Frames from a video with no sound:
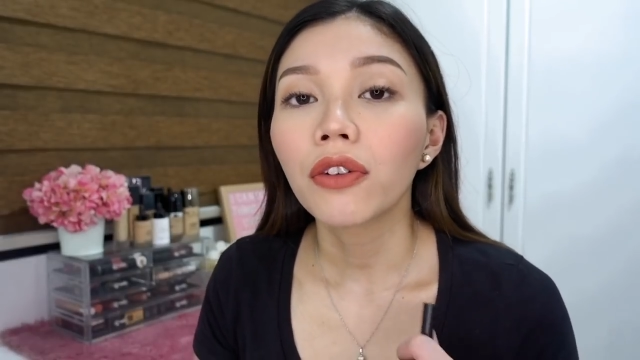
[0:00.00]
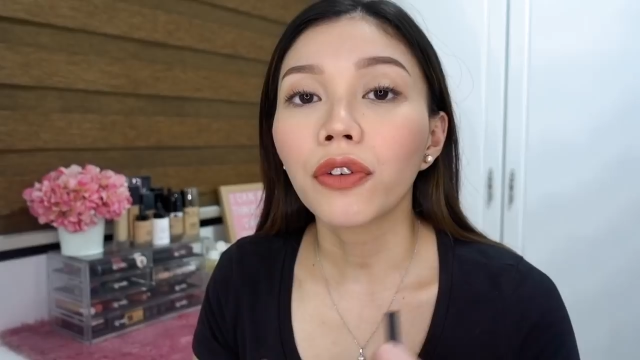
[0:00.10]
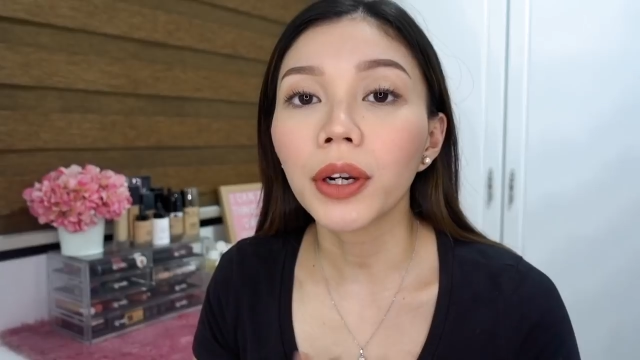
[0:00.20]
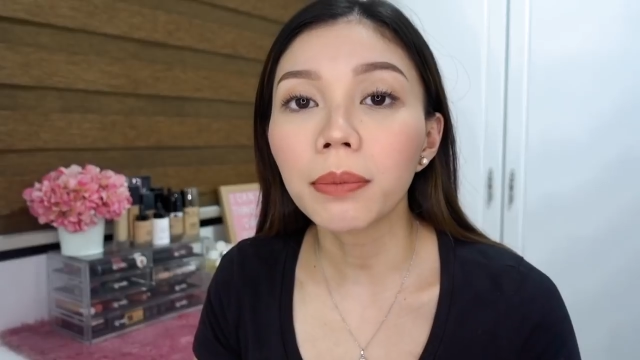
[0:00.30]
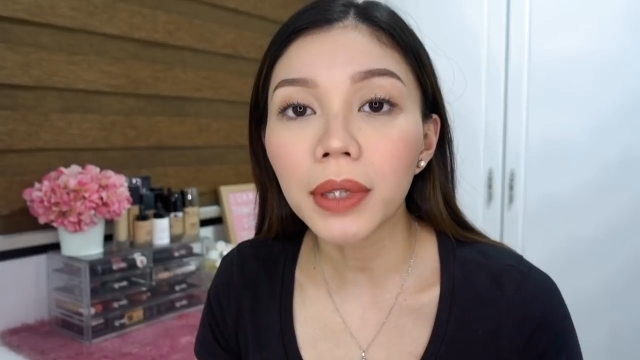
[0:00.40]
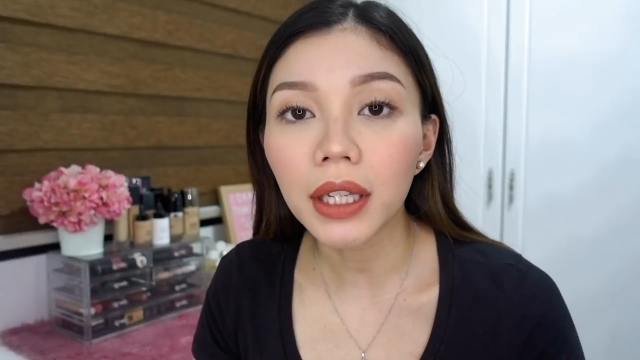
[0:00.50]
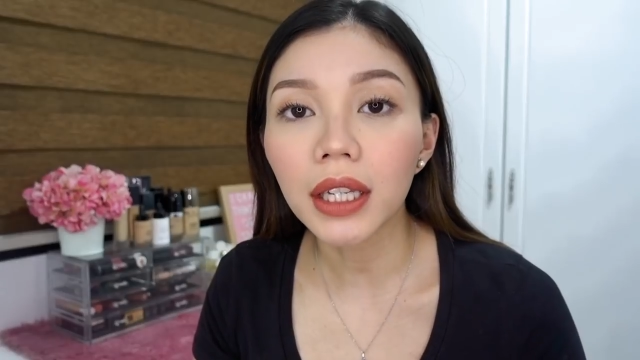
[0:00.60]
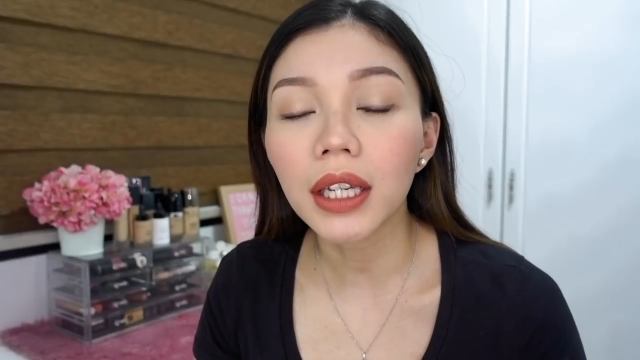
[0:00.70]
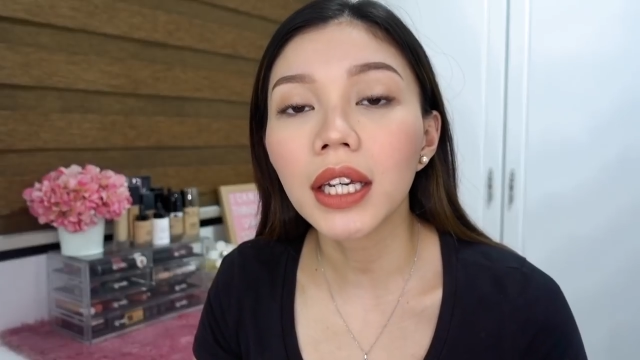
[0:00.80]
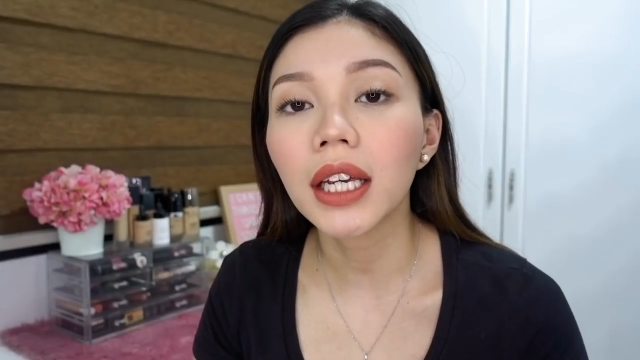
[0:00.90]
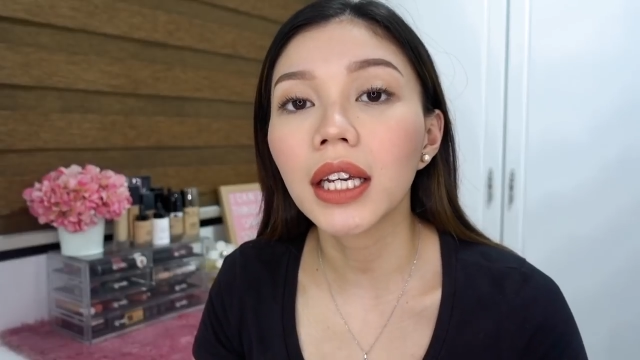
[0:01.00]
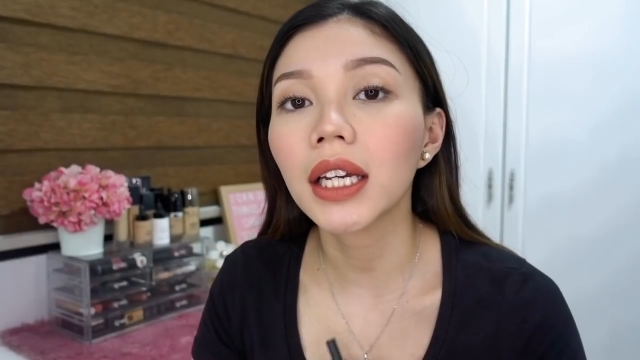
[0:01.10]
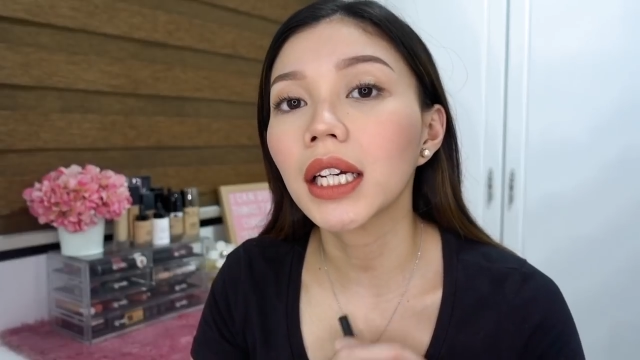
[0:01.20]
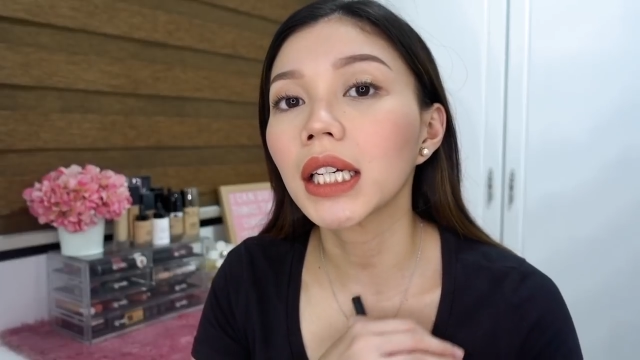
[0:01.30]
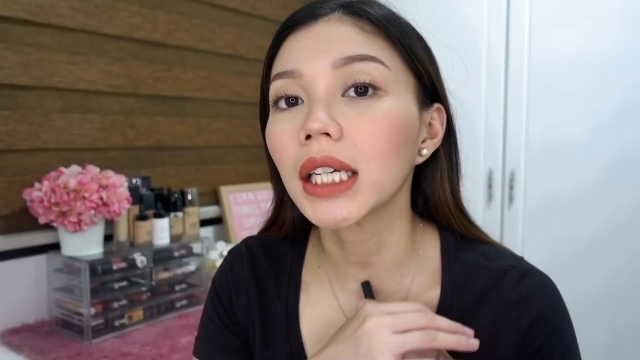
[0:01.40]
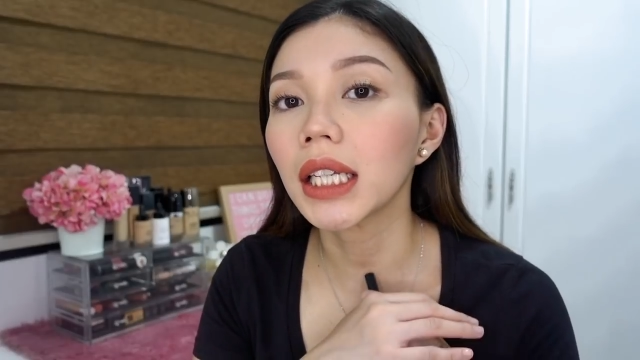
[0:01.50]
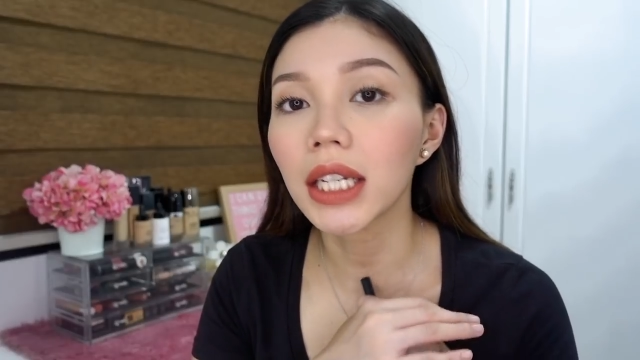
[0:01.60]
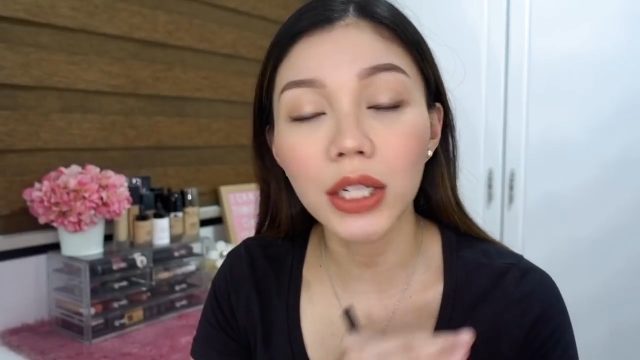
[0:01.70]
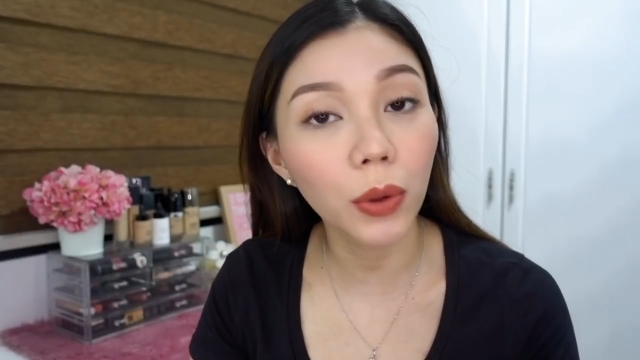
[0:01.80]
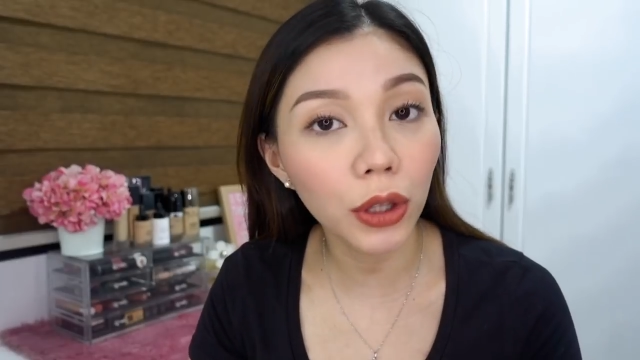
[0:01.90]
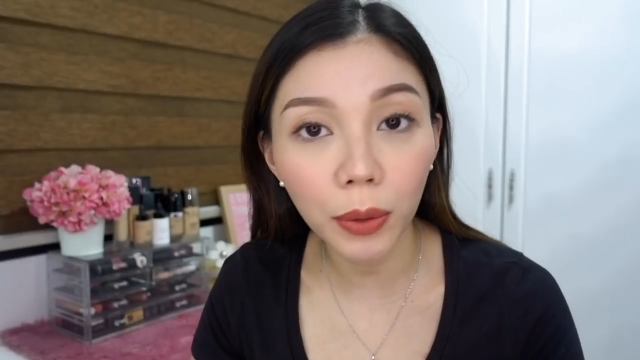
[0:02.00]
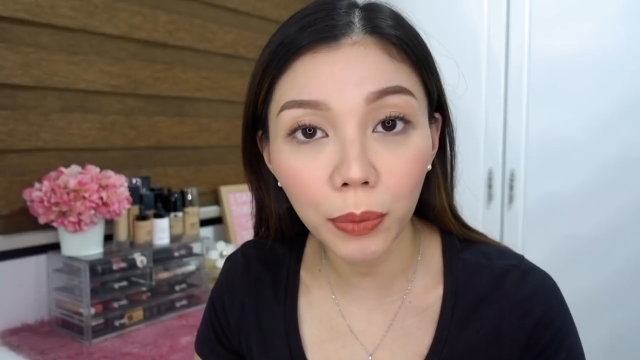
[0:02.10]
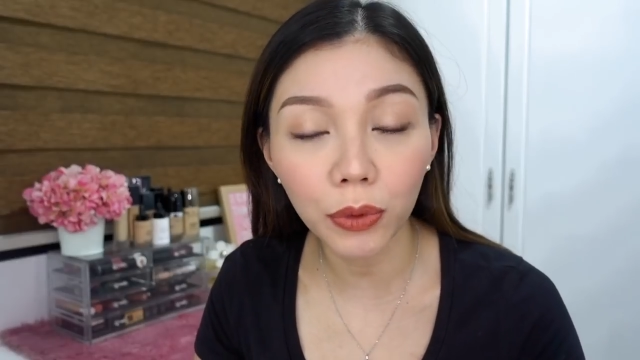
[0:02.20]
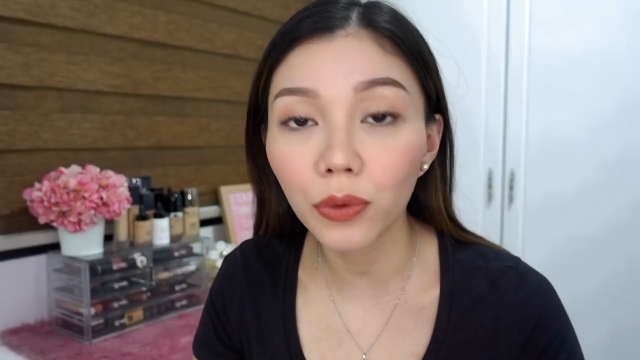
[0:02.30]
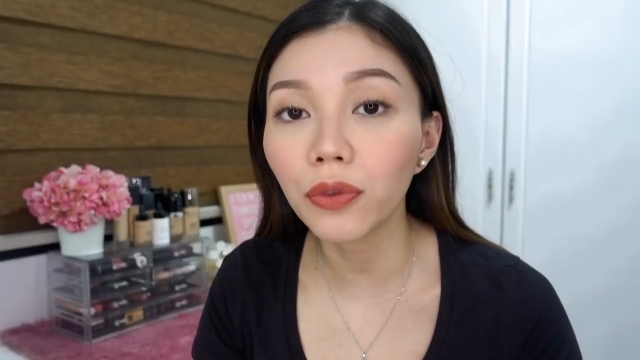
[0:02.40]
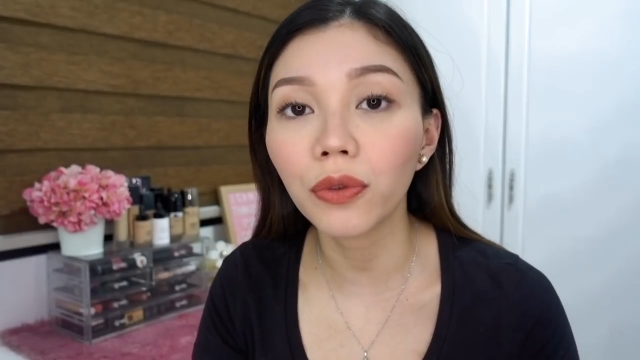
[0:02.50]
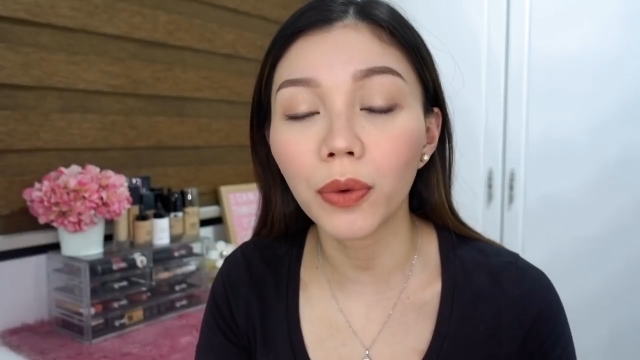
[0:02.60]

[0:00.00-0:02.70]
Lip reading: for me, hindi siya waterproof.